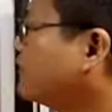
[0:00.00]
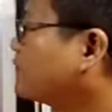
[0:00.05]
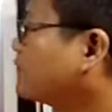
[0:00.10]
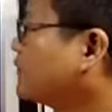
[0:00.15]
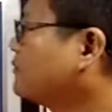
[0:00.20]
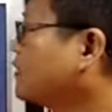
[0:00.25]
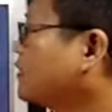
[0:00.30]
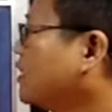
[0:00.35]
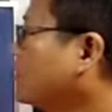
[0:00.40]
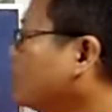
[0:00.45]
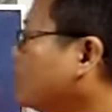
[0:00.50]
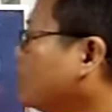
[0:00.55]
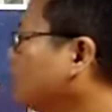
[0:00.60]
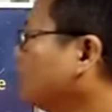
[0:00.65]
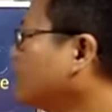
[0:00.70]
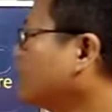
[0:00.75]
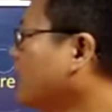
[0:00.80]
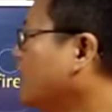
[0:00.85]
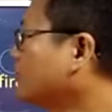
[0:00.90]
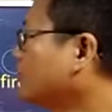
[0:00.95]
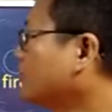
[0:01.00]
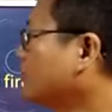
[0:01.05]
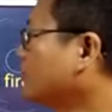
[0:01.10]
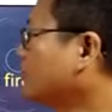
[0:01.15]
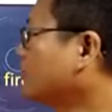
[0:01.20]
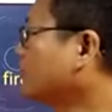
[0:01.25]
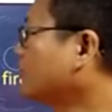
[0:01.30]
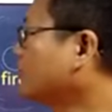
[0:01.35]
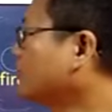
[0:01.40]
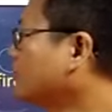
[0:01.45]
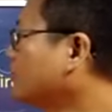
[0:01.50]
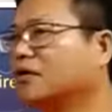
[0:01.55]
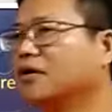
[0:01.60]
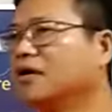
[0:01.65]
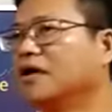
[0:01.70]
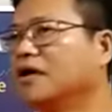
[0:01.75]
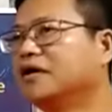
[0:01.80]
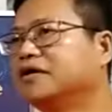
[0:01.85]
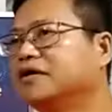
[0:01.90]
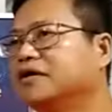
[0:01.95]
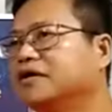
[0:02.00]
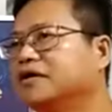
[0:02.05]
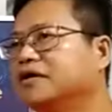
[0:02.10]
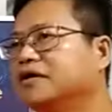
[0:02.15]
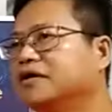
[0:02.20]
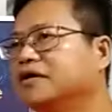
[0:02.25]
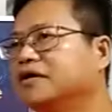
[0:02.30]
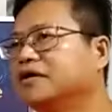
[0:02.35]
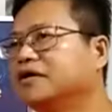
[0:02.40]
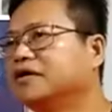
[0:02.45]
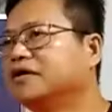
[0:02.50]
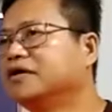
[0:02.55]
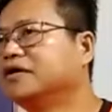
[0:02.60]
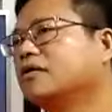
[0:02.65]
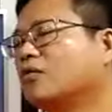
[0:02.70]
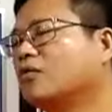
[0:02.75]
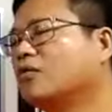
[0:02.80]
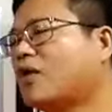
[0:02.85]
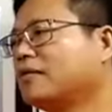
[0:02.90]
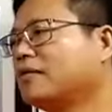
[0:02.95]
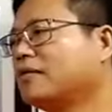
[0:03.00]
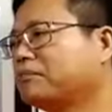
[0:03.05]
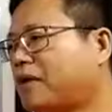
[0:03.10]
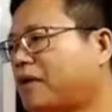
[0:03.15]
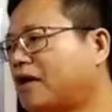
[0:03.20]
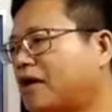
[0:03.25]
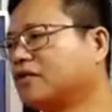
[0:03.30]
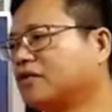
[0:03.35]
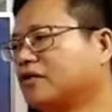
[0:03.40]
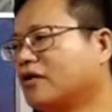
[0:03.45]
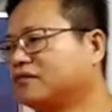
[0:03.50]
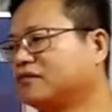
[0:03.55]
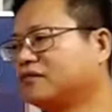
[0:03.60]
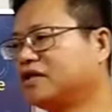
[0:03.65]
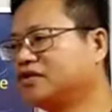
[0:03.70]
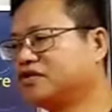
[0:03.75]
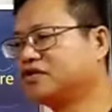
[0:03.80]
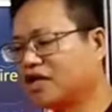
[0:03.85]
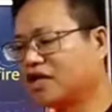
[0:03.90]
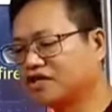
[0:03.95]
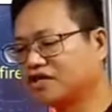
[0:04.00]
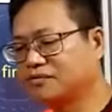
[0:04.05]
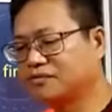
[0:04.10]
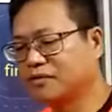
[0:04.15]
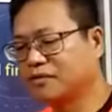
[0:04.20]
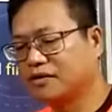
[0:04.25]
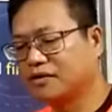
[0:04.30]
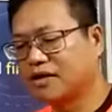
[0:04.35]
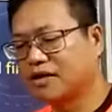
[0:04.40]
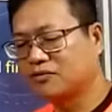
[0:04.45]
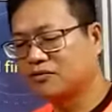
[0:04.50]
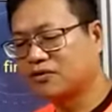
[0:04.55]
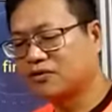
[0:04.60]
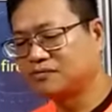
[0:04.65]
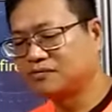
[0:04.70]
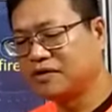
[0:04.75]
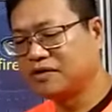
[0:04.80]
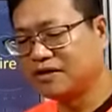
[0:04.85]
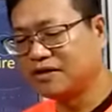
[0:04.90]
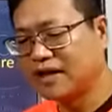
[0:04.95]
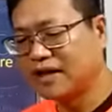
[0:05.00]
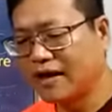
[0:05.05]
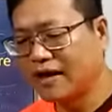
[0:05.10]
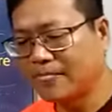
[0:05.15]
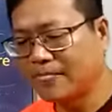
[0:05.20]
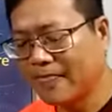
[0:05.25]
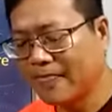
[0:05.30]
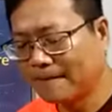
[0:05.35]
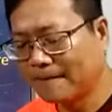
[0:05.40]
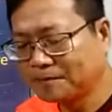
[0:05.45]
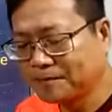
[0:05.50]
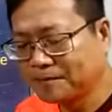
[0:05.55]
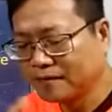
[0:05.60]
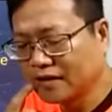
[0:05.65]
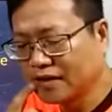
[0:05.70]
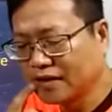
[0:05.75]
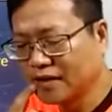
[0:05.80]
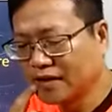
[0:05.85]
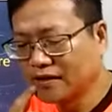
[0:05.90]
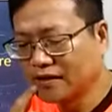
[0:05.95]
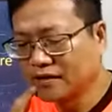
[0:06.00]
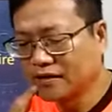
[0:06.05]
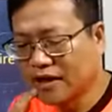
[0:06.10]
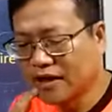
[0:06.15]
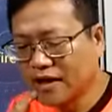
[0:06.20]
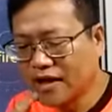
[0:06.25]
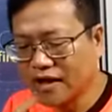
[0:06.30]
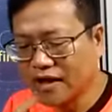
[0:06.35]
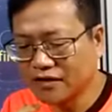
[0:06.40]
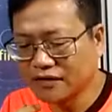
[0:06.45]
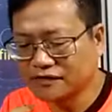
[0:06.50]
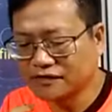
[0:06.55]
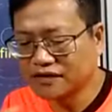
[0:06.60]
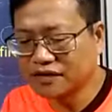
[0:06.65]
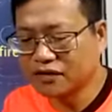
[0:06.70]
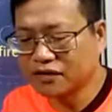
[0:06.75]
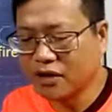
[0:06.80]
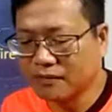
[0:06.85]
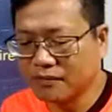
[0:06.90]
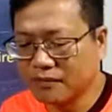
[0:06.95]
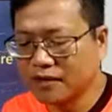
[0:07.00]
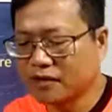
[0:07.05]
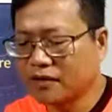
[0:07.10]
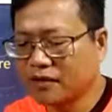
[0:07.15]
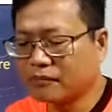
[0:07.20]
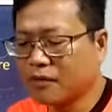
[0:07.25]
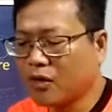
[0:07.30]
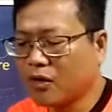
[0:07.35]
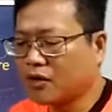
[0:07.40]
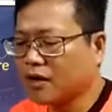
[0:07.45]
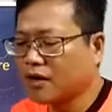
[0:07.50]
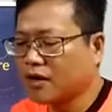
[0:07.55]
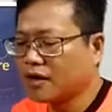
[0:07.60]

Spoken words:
from the Lord out of heaven. So this is one part of the judgment that was been done in the land of Sodom and Gomorrah